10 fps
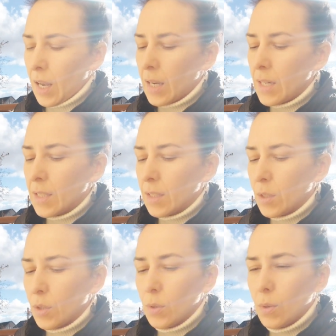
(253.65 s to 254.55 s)
Little
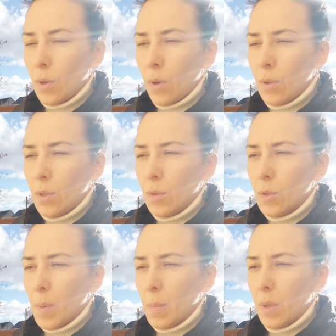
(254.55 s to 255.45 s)
do all
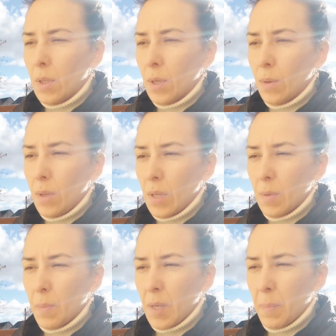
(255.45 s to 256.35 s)
those people know
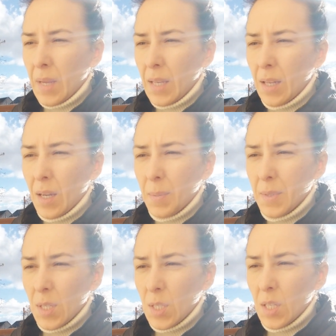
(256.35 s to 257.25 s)
that my main
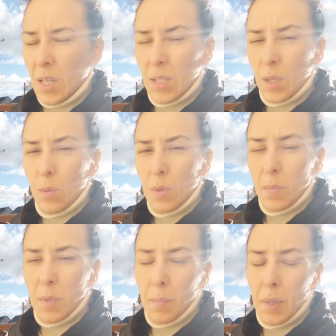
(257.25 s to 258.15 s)
opposition has always
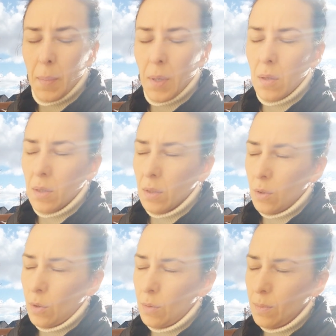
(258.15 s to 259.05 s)
been my
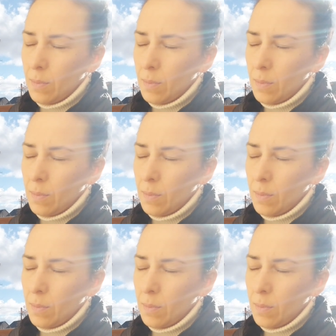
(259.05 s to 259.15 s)
mother-in-law,